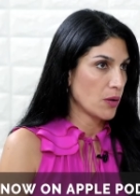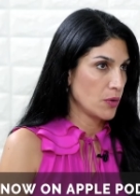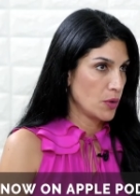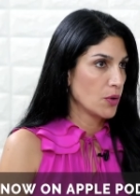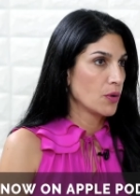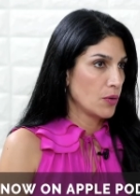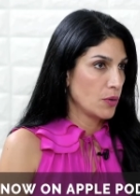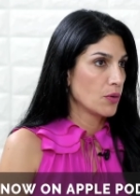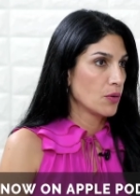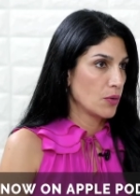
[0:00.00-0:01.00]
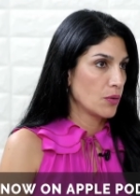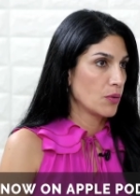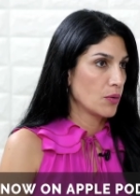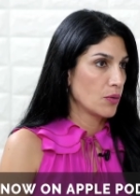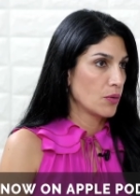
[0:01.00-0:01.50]
students need
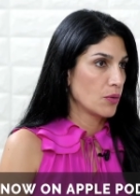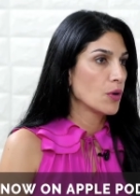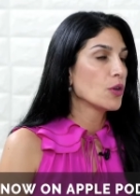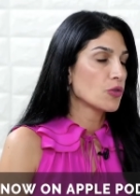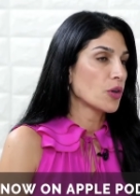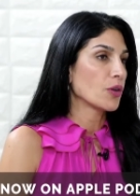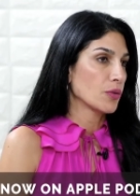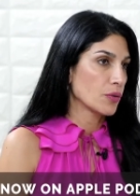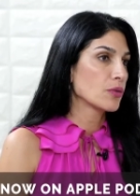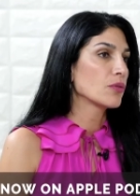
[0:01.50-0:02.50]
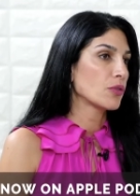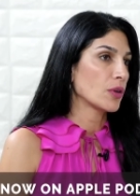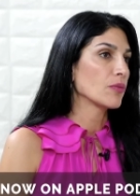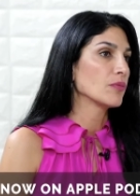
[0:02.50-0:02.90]
interview prep. Sure. I mean, you sure.